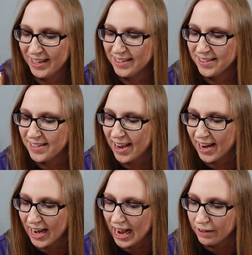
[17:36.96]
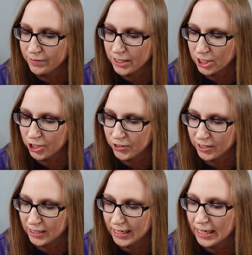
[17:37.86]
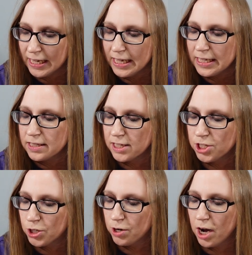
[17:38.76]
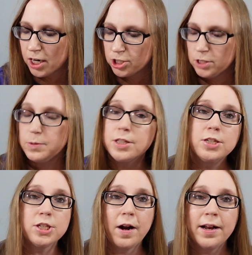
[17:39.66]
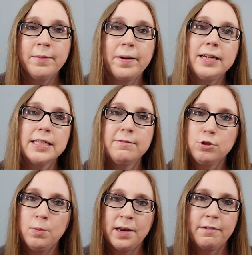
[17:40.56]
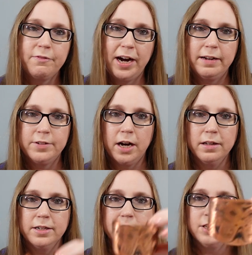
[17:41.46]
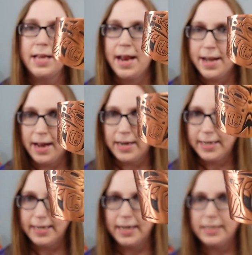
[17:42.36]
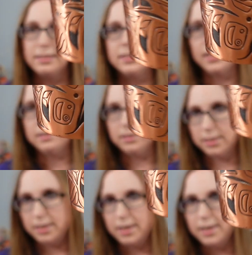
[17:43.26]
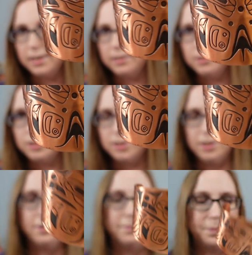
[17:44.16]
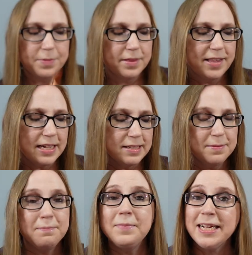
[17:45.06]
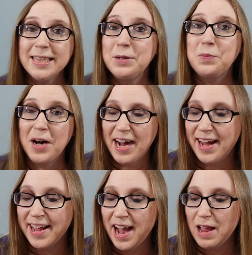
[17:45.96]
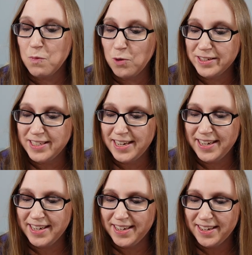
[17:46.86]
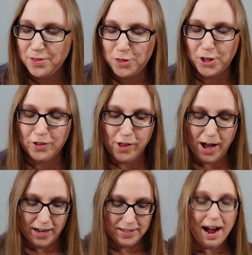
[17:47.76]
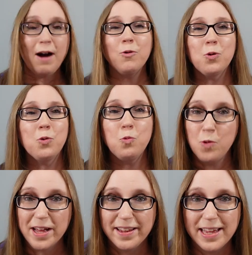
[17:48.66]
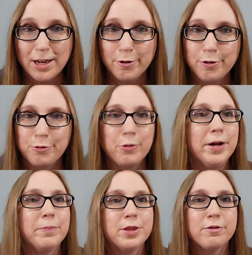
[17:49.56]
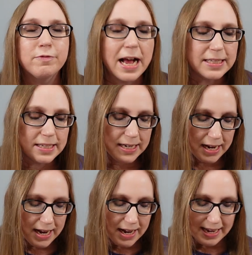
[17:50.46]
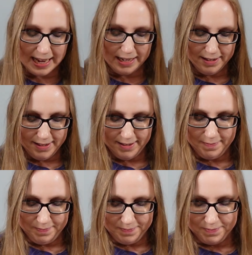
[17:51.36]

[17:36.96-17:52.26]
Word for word: this and i have this currently listed on auction with a starting price of $25.99. So that's mainly why I wanted the lot. I'll quickly go through it, but the rest is,